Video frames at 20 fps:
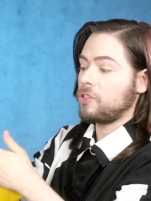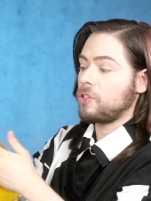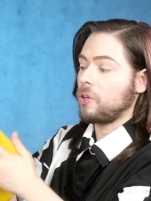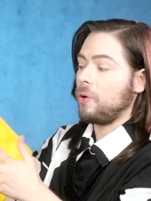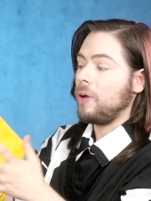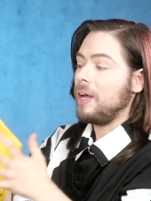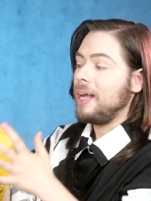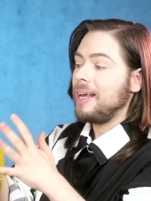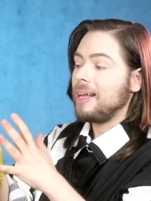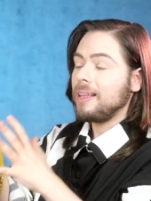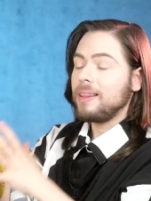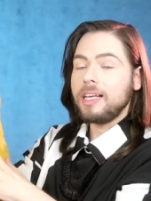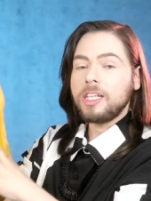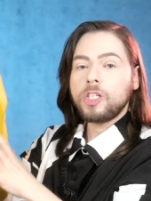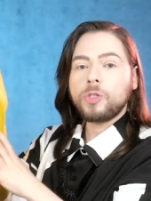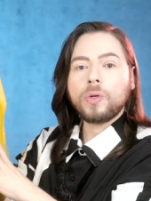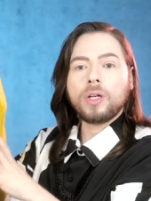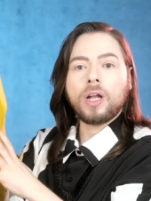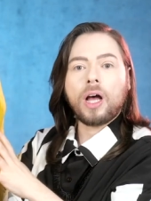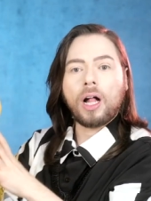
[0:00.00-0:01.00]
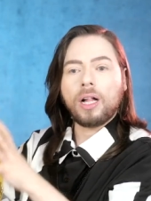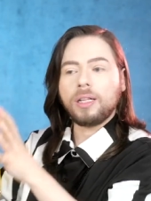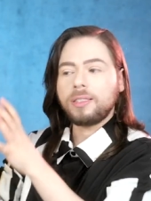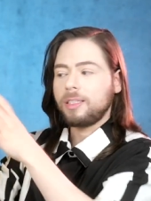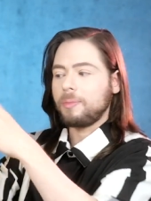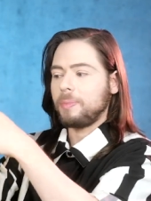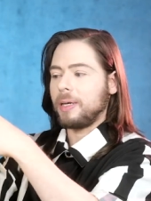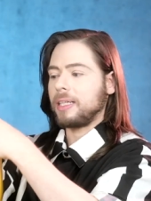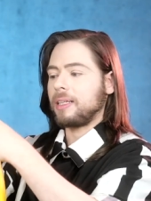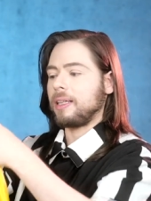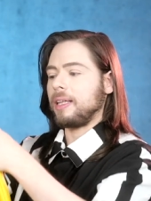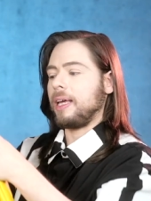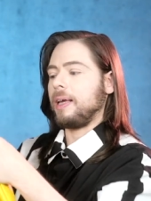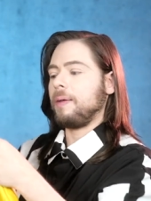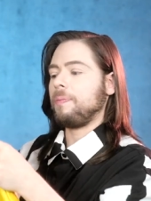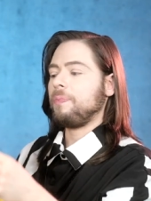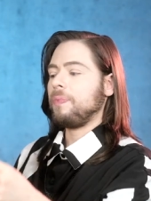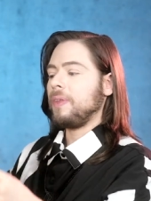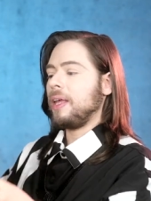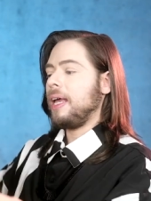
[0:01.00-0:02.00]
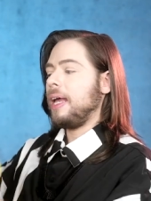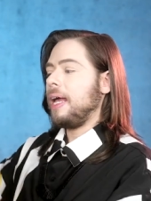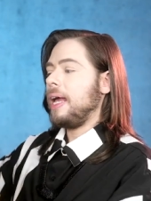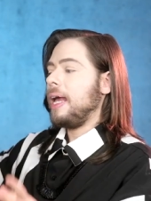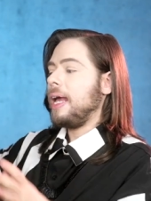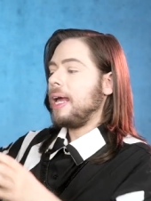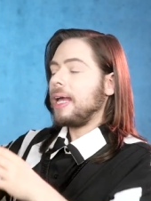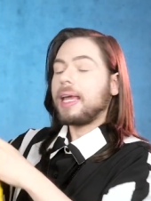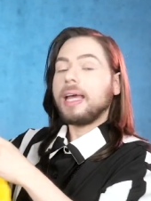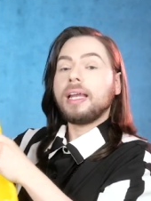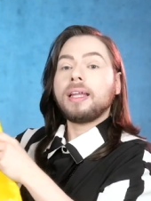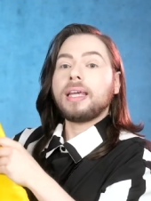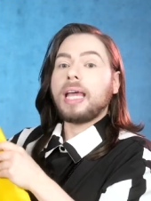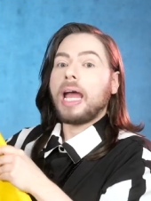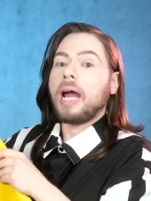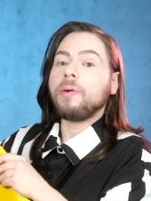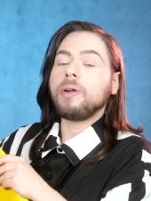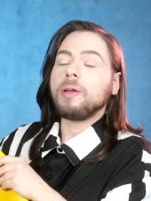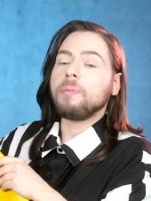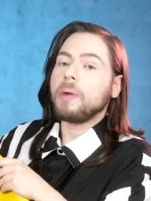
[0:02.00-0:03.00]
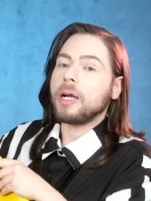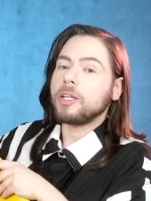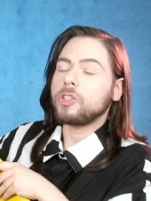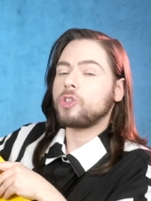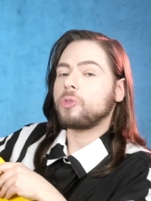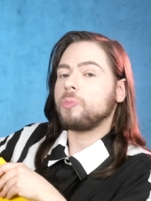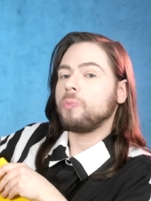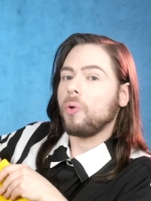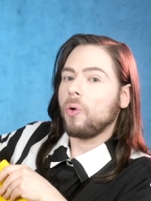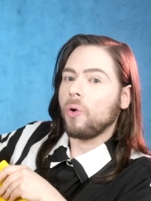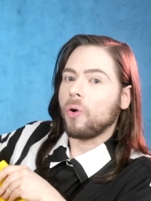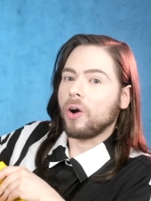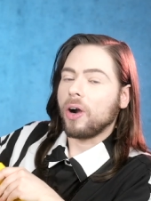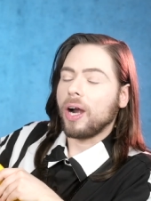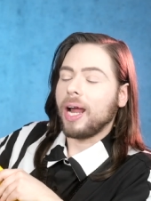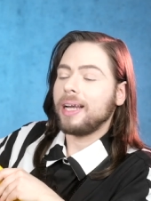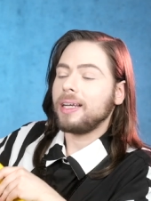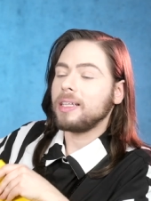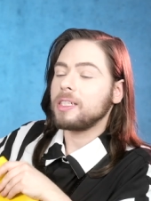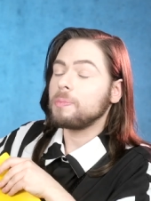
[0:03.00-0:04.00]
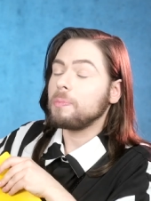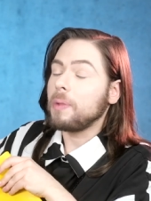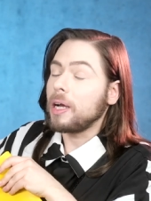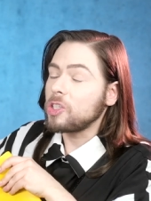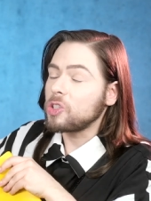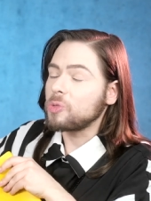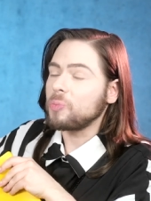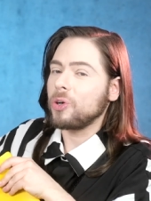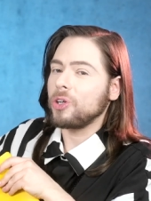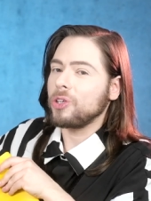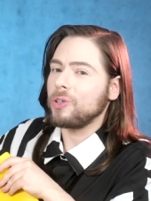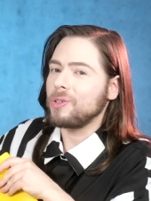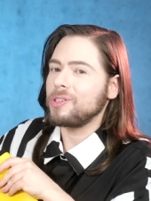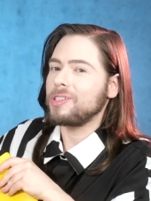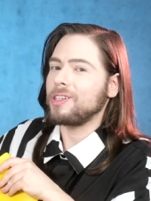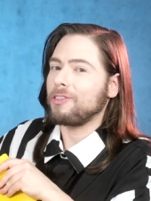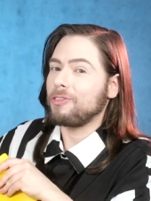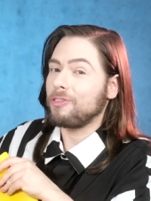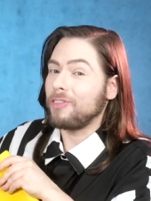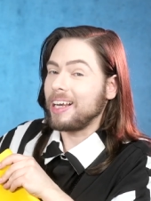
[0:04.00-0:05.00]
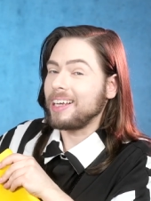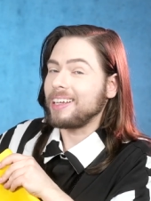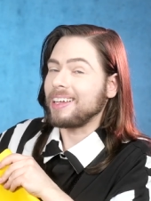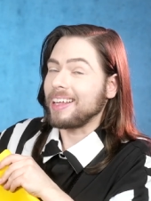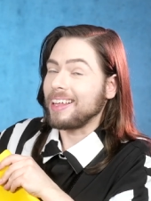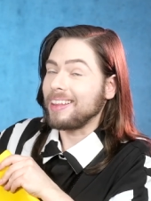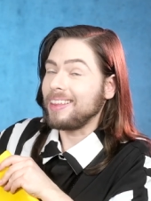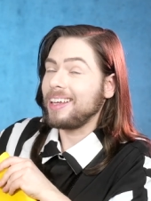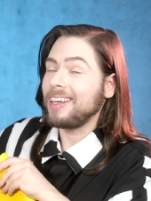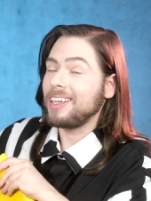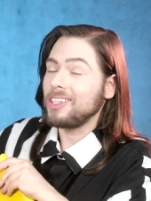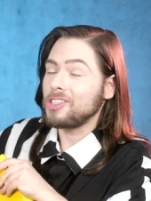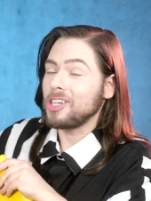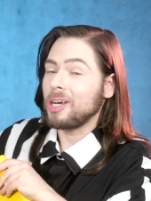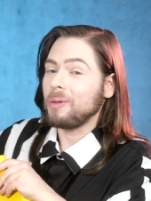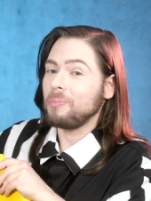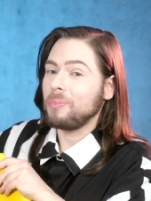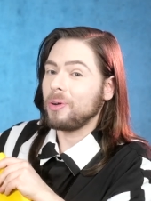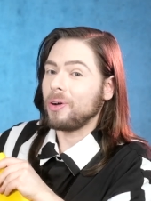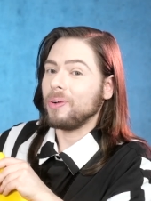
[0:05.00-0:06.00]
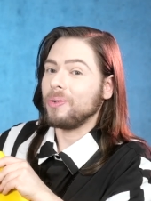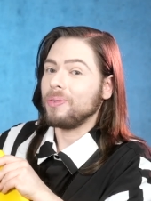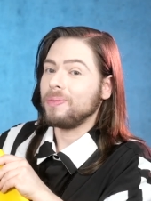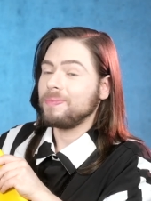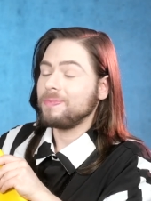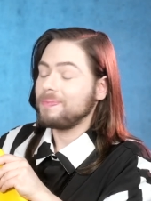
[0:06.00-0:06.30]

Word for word: So this one ultimately can carry much more and is much more user-friendly than a Jumbo.